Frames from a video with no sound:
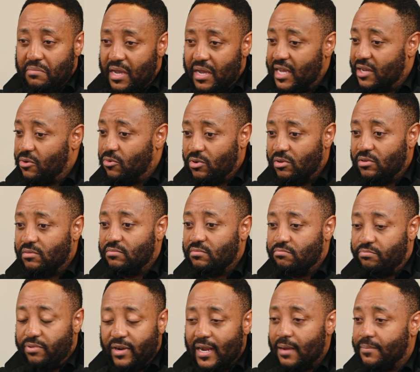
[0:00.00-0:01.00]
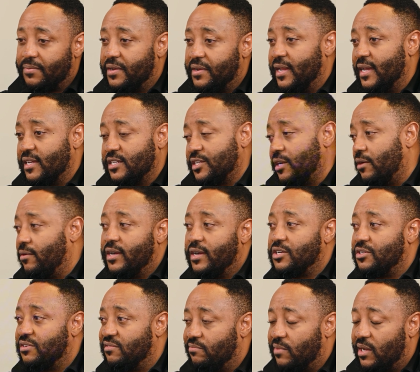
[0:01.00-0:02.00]
I will bring up the next
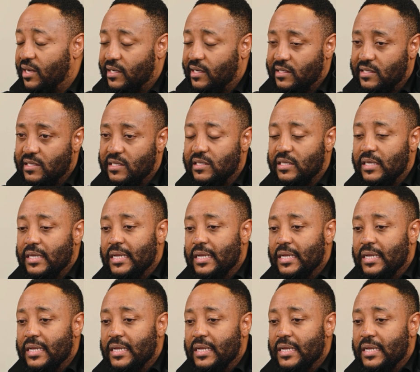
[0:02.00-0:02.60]
generation of marketers.